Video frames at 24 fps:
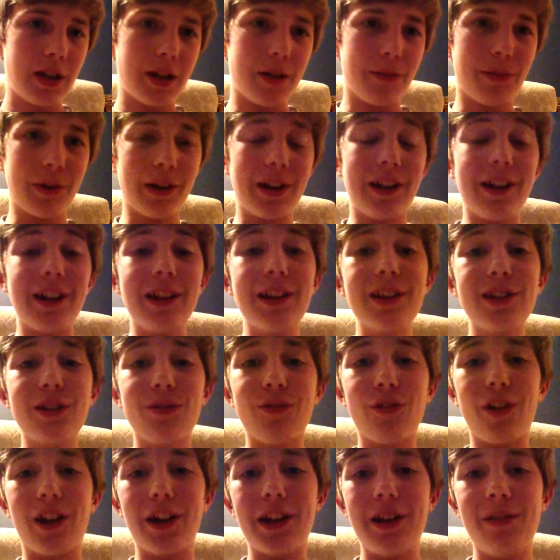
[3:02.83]
But it is
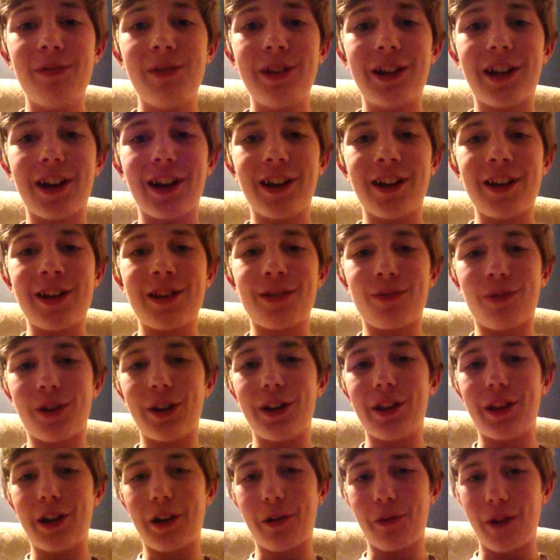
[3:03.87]
funny because one
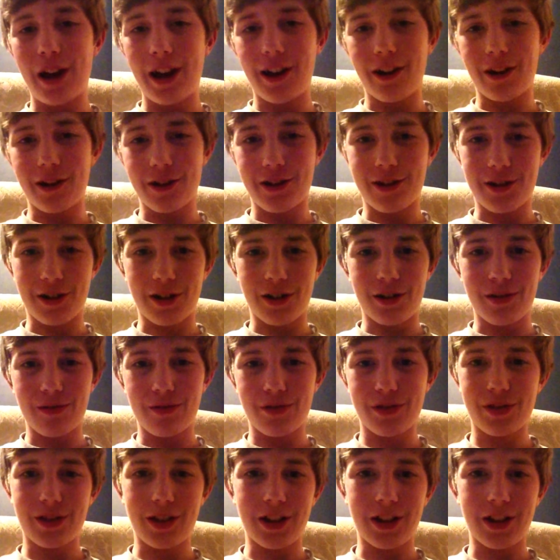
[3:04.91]
of their waiters serves